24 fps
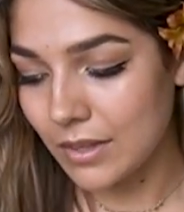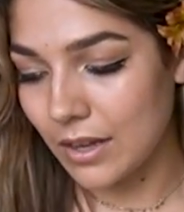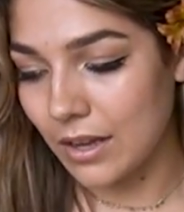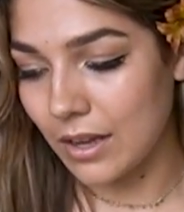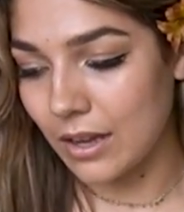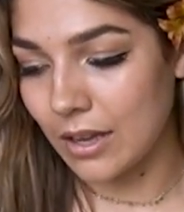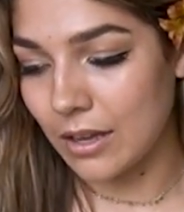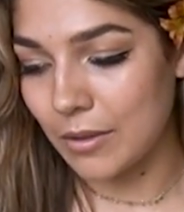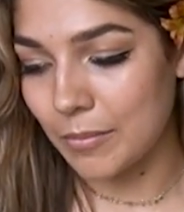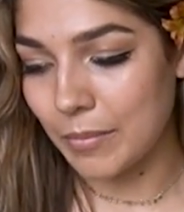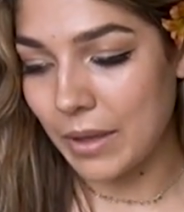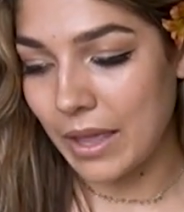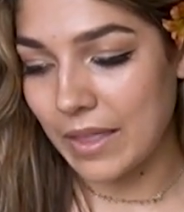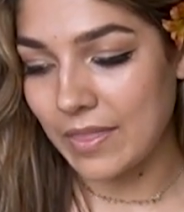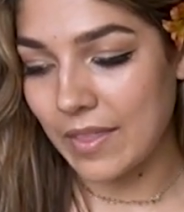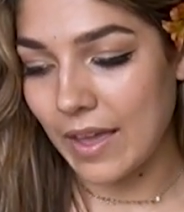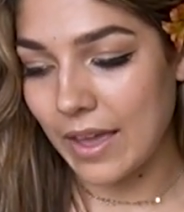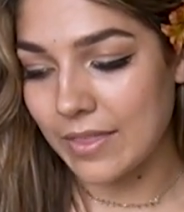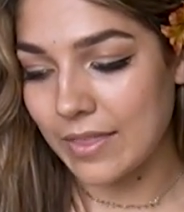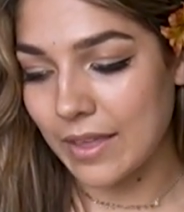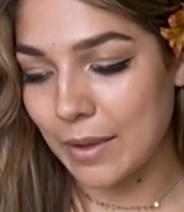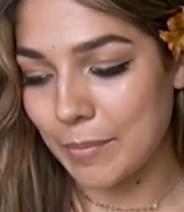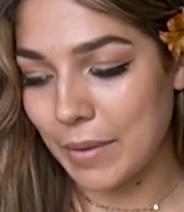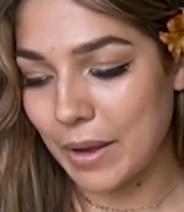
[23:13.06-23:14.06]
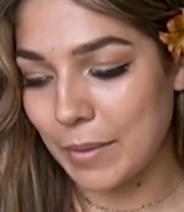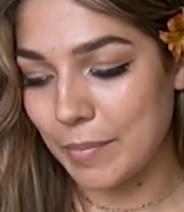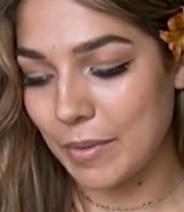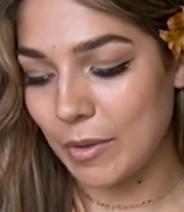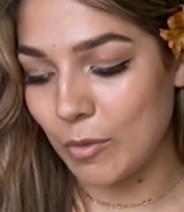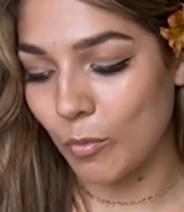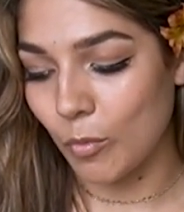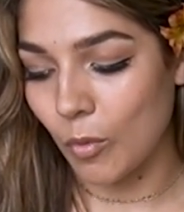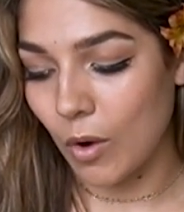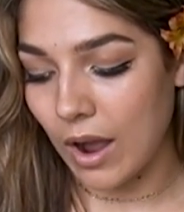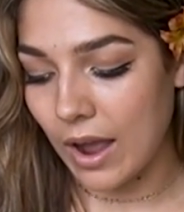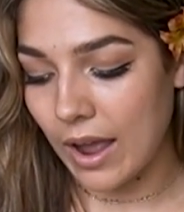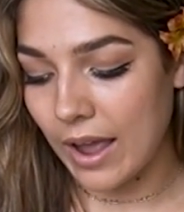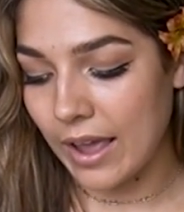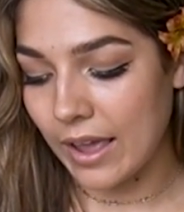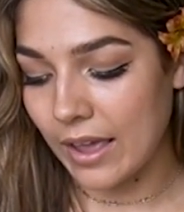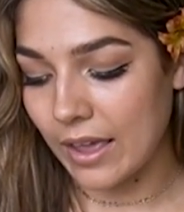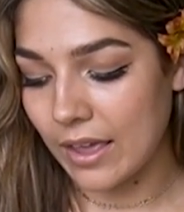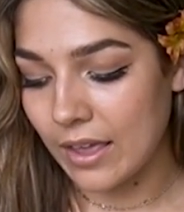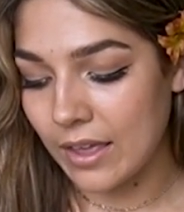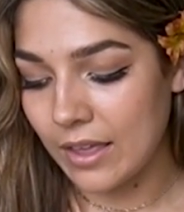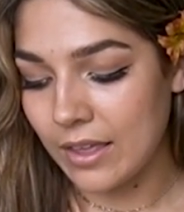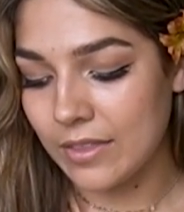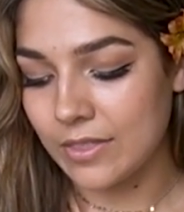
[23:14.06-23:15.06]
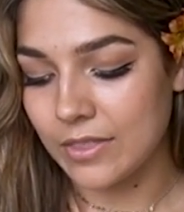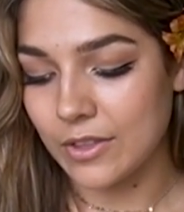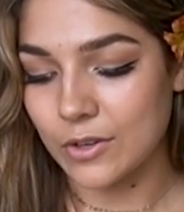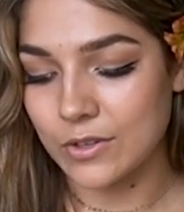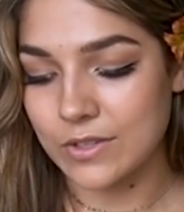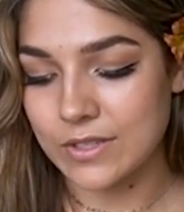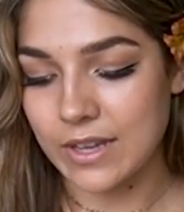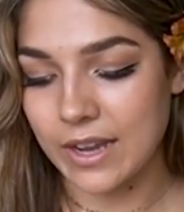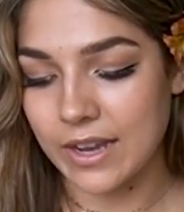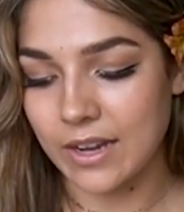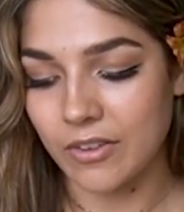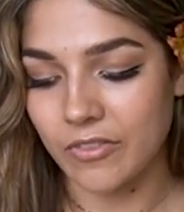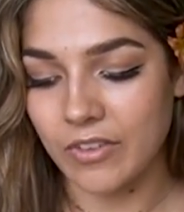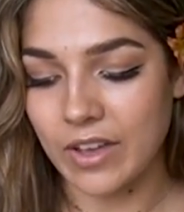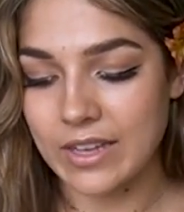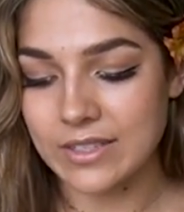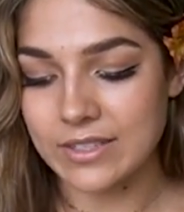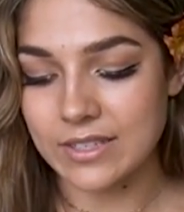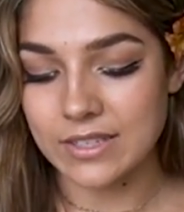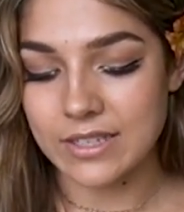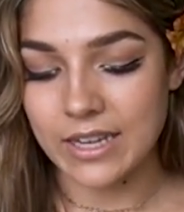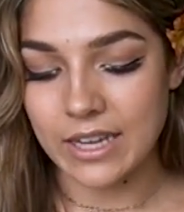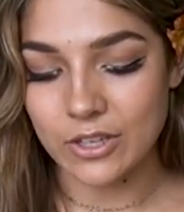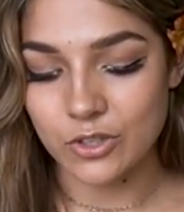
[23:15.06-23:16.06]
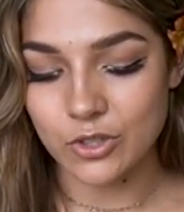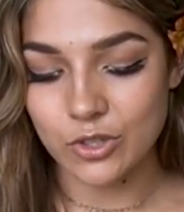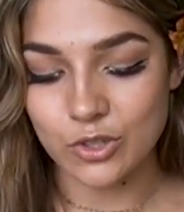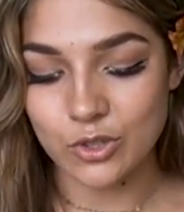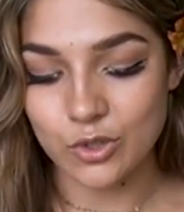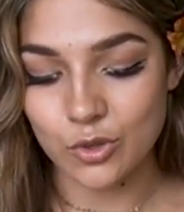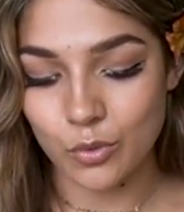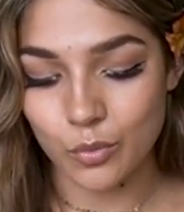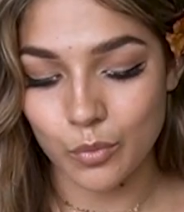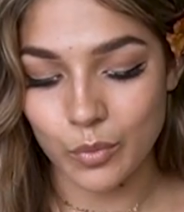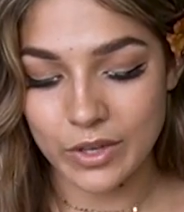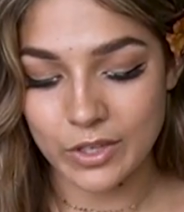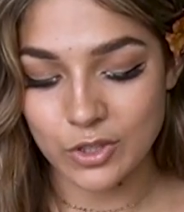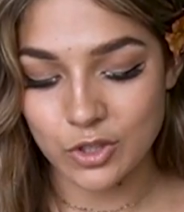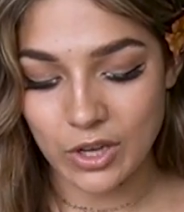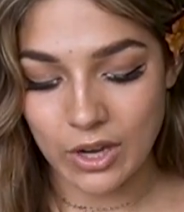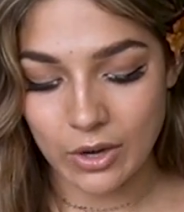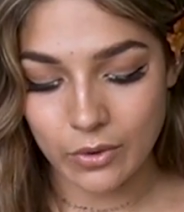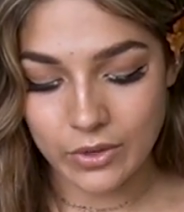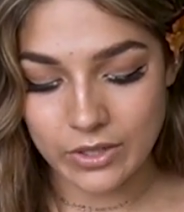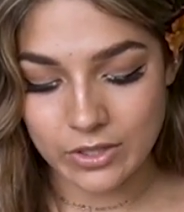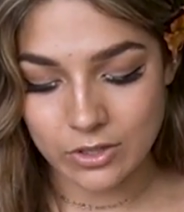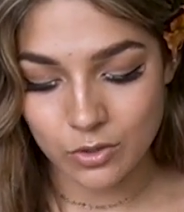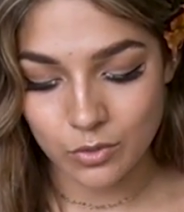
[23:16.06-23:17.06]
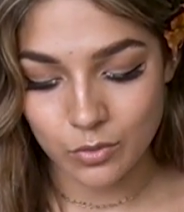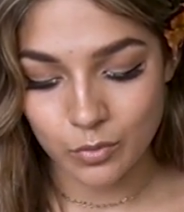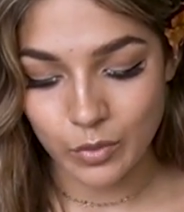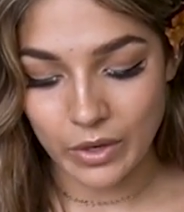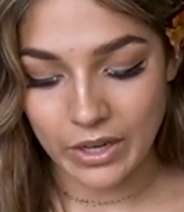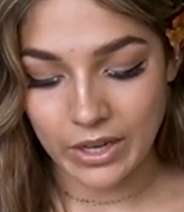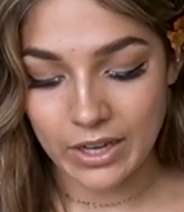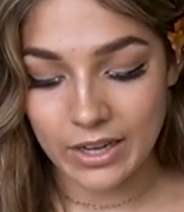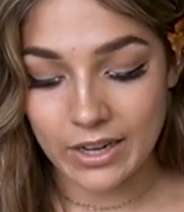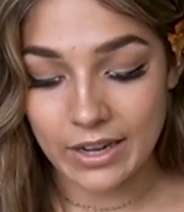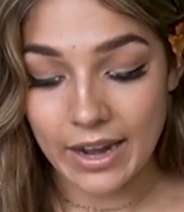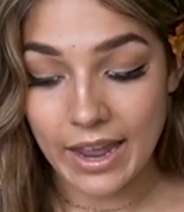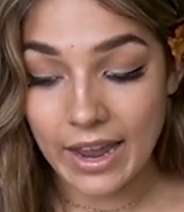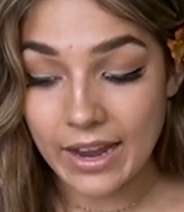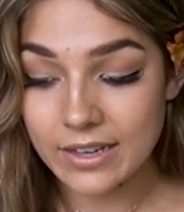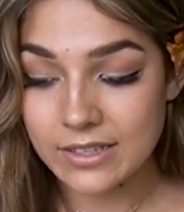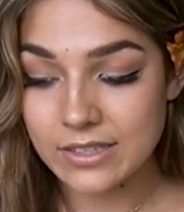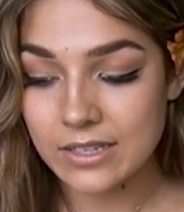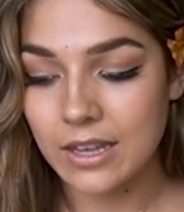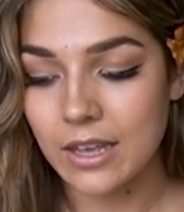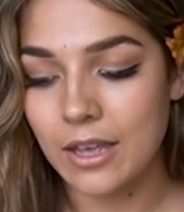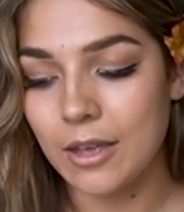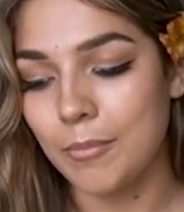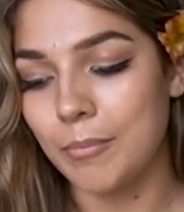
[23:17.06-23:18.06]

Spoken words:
And that might be why there's kind of a hesitation to reach out and to reconnect.